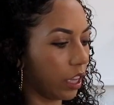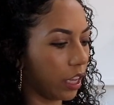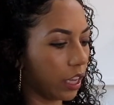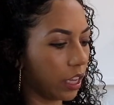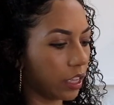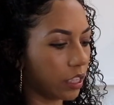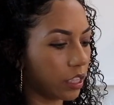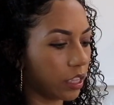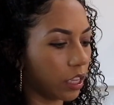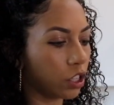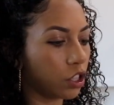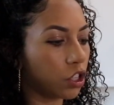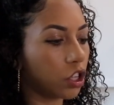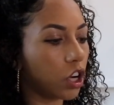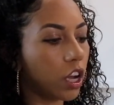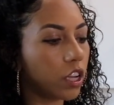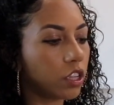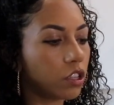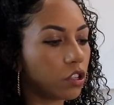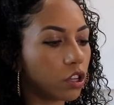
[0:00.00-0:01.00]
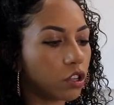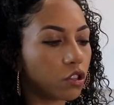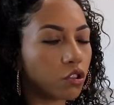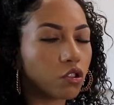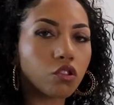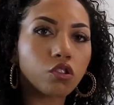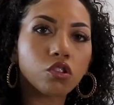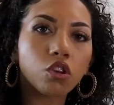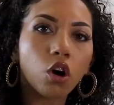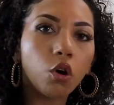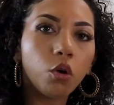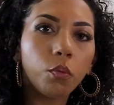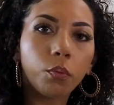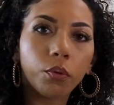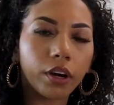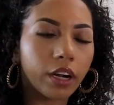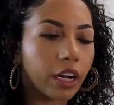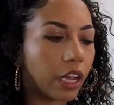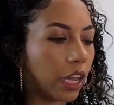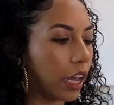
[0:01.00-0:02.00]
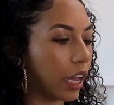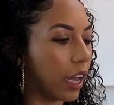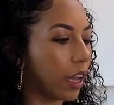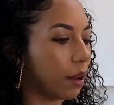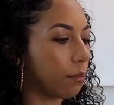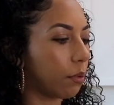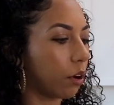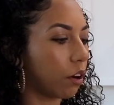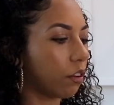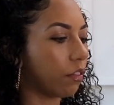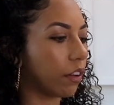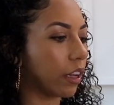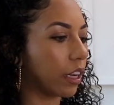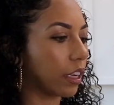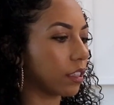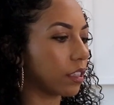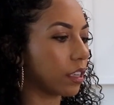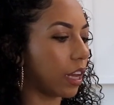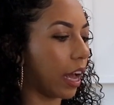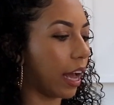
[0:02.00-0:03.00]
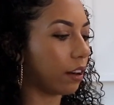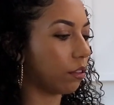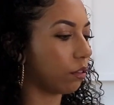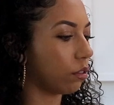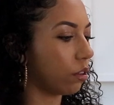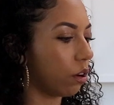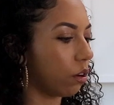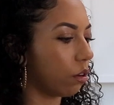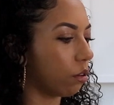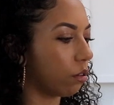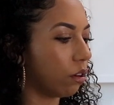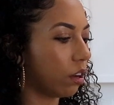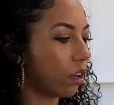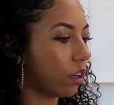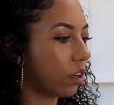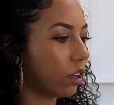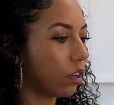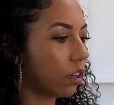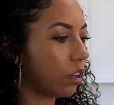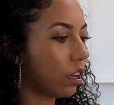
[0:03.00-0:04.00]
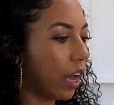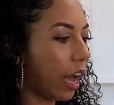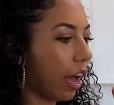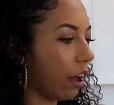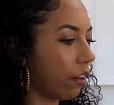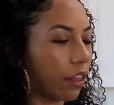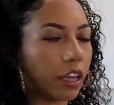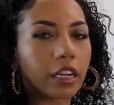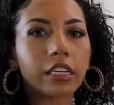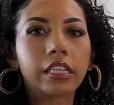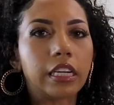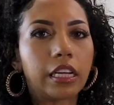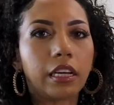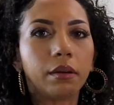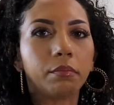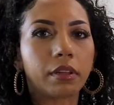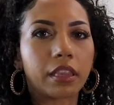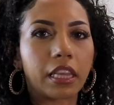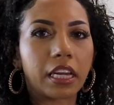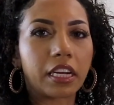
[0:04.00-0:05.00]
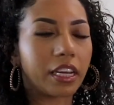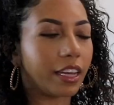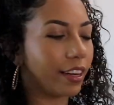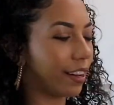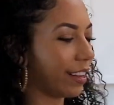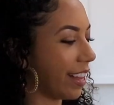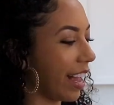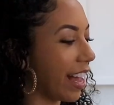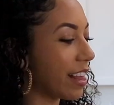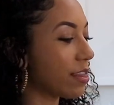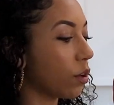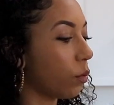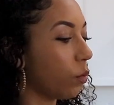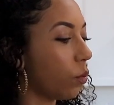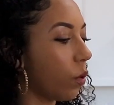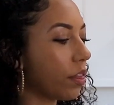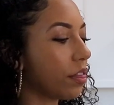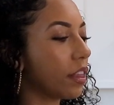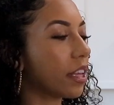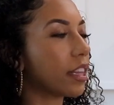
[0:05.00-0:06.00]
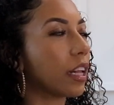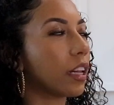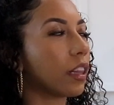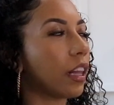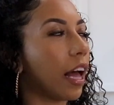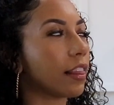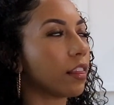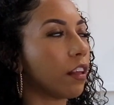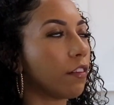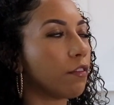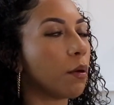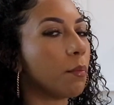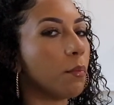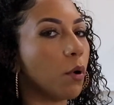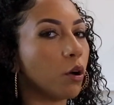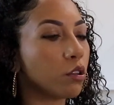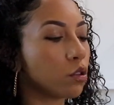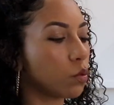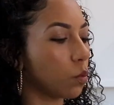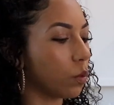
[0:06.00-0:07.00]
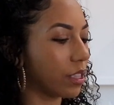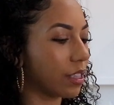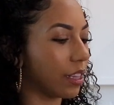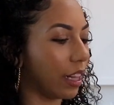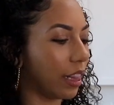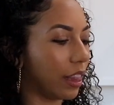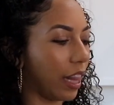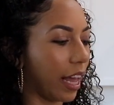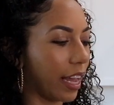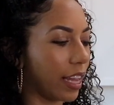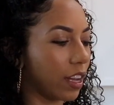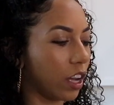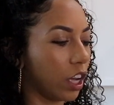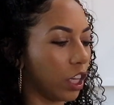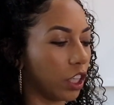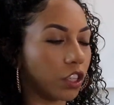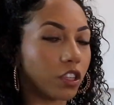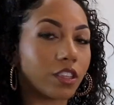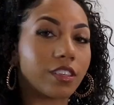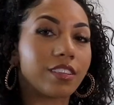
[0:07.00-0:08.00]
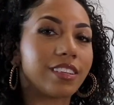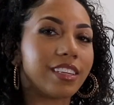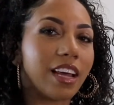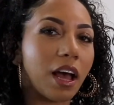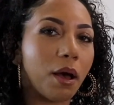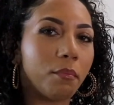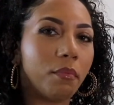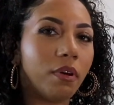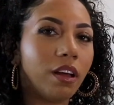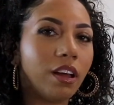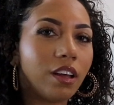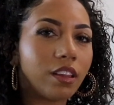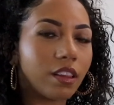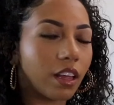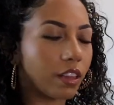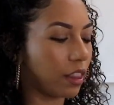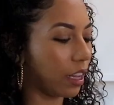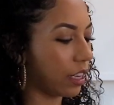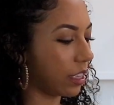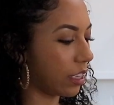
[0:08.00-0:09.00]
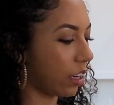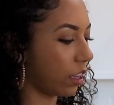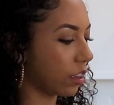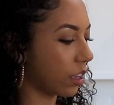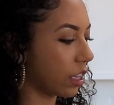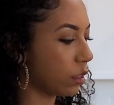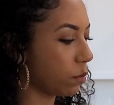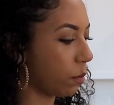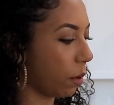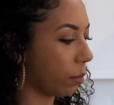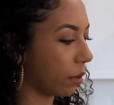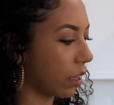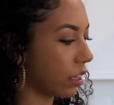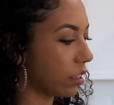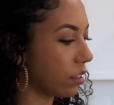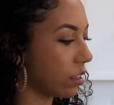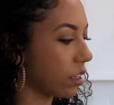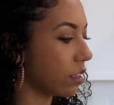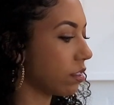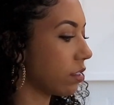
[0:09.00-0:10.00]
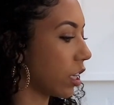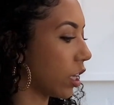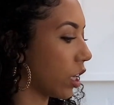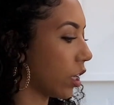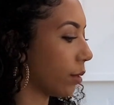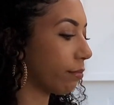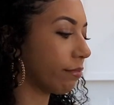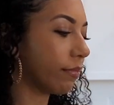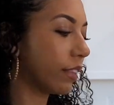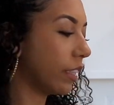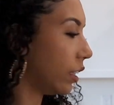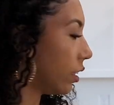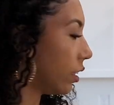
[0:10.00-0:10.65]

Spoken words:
is just so pretty and perfect. I don't know how they did it, but they did. And the one thing that I loved the most was the light colored stem that they did on these pumpkins this year.